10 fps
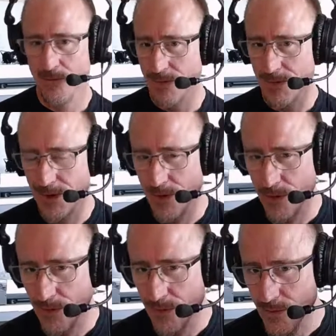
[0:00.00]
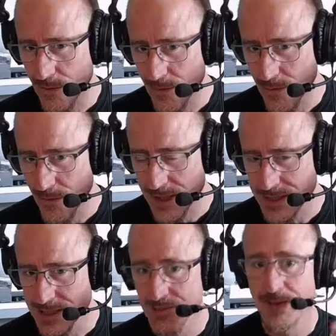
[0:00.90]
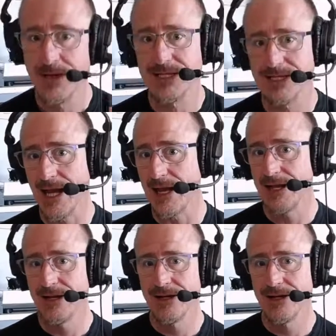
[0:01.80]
you know, what does the spirit say?